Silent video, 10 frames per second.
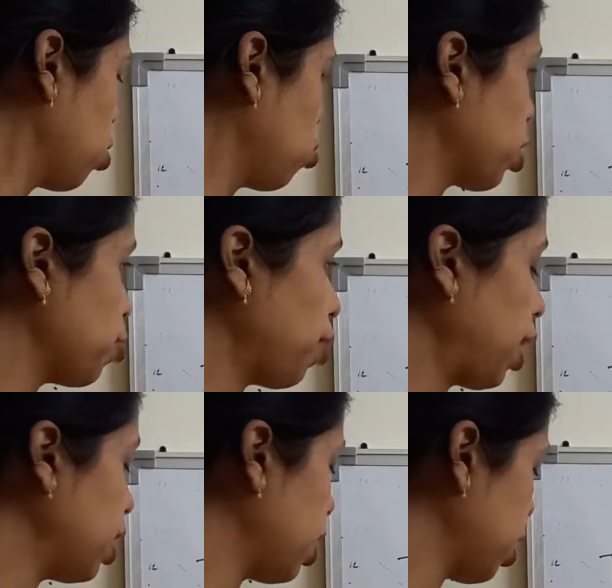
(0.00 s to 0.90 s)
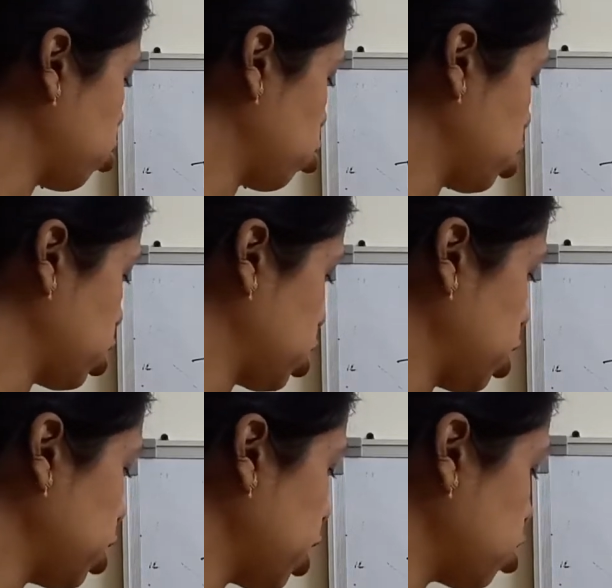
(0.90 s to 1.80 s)
Okay, bilayer heterojunction.
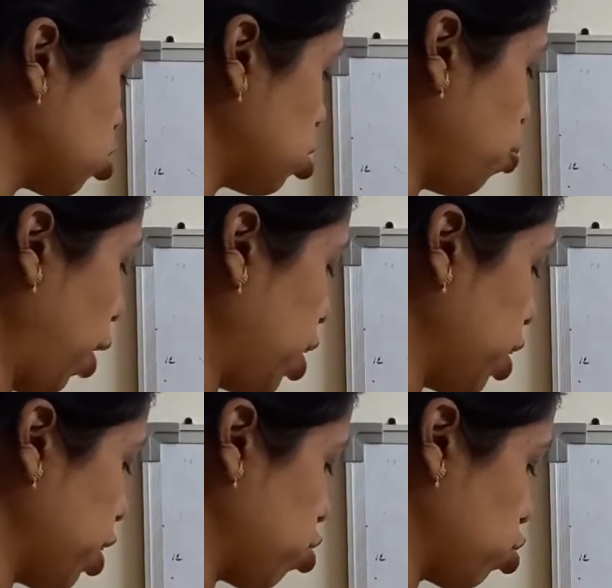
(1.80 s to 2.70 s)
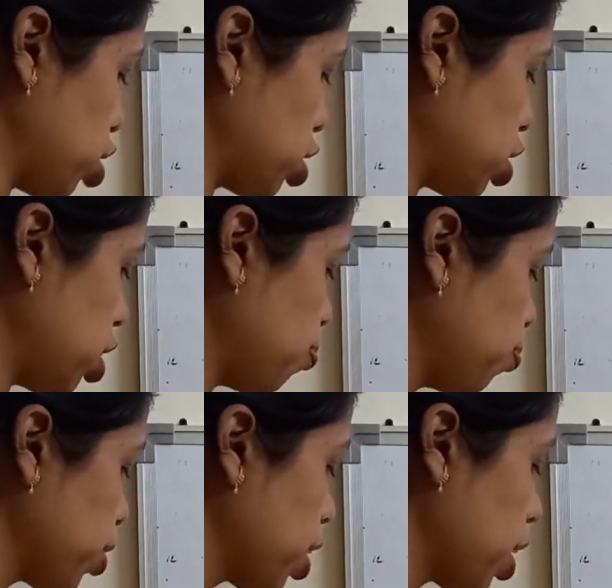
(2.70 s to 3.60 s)
In case of the bilayer heterojunction,
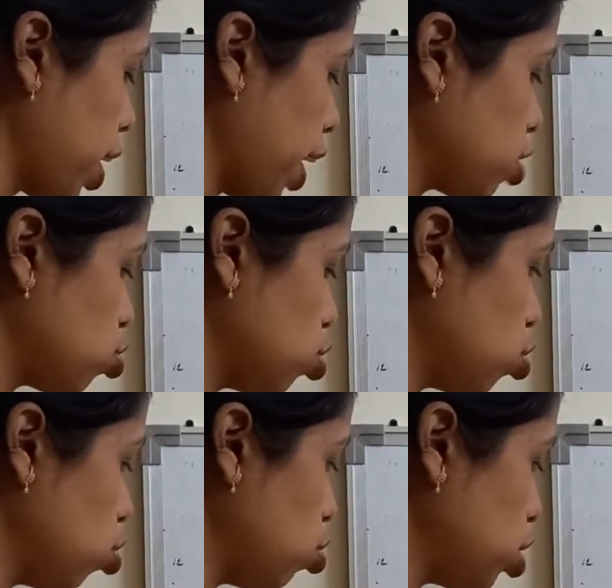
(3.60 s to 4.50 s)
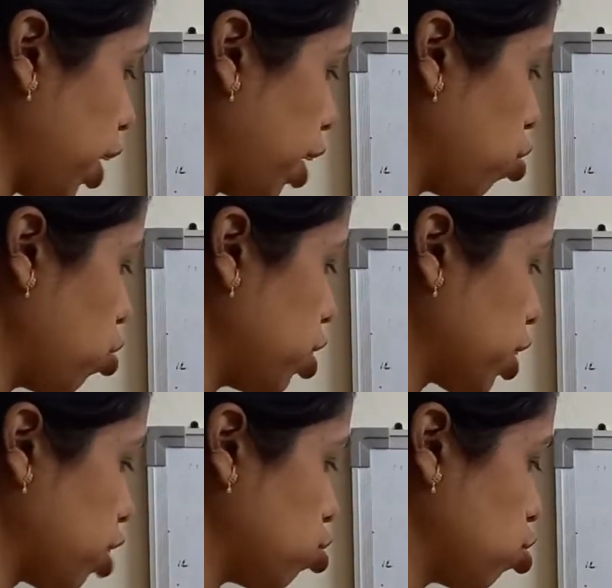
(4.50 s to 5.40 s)
as you know, the anode and
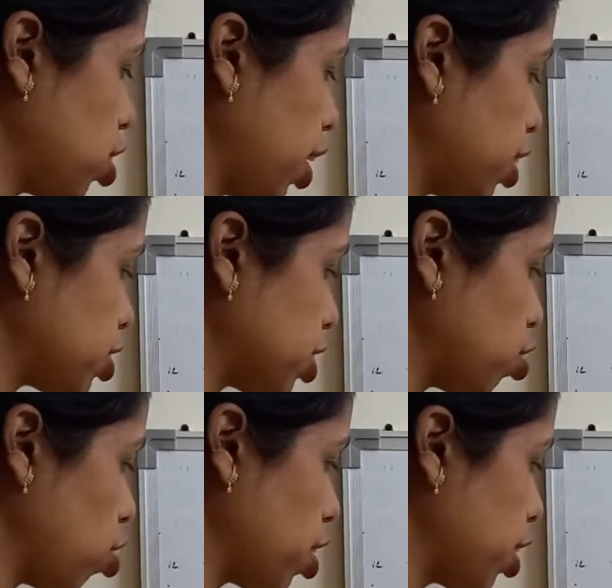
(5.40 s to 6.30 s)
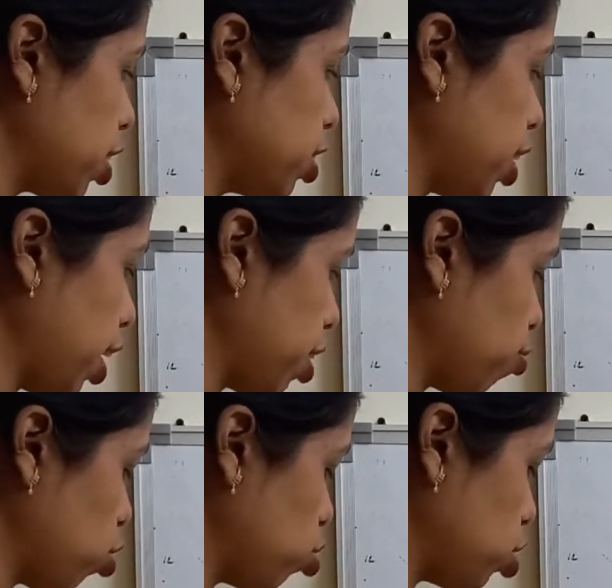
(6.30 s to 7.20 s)
cathode layers are already there. You
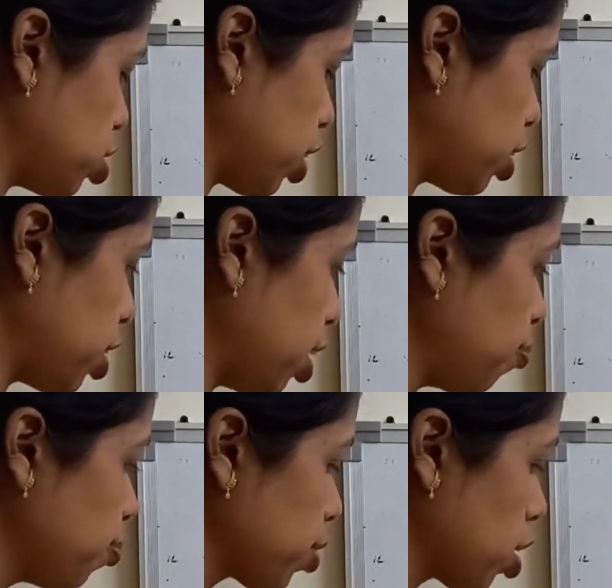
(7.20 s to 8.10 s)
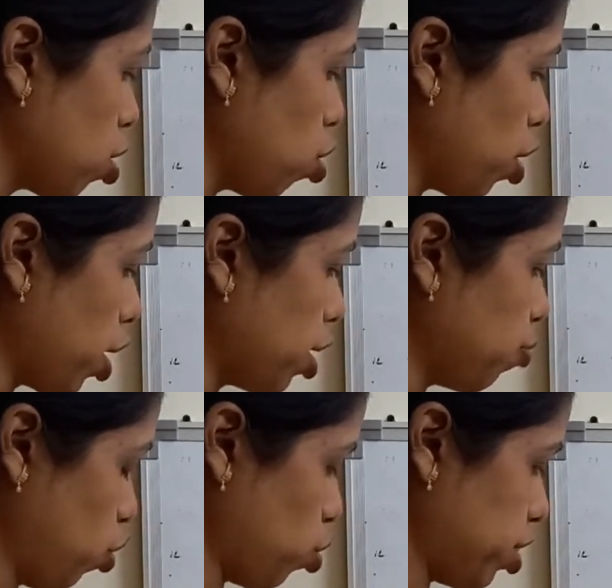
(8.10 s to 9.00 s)
can design the organic
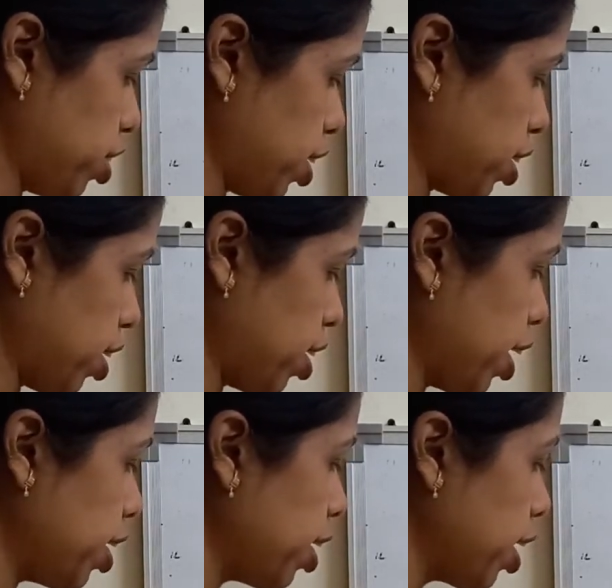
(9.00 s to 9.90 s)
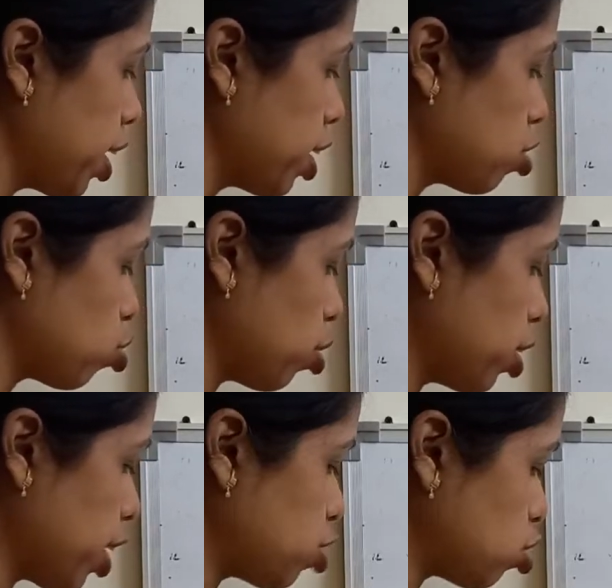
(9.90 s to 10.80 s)
photodetector, right? So in
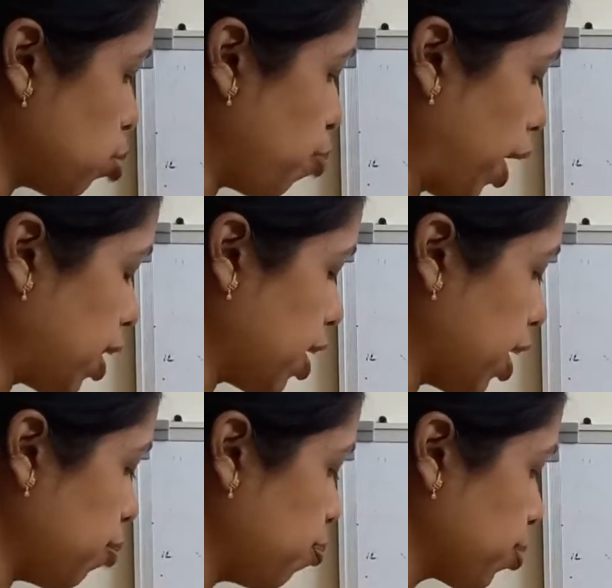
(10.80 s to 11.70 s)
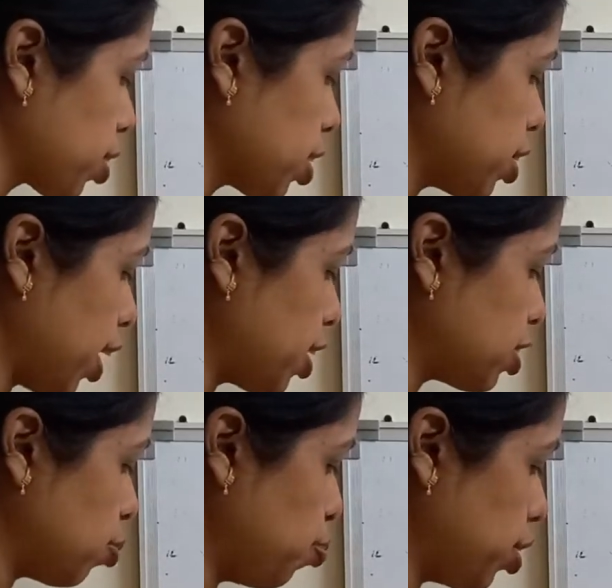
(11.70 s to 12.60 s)
case of the bilayer, there is
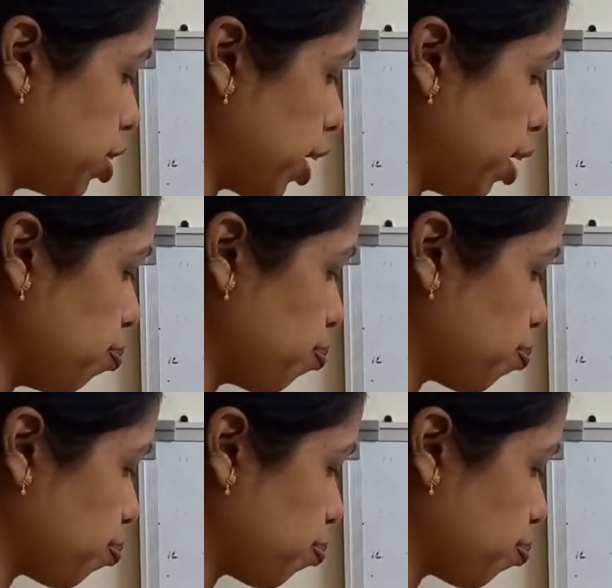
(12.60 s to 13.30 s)
a p type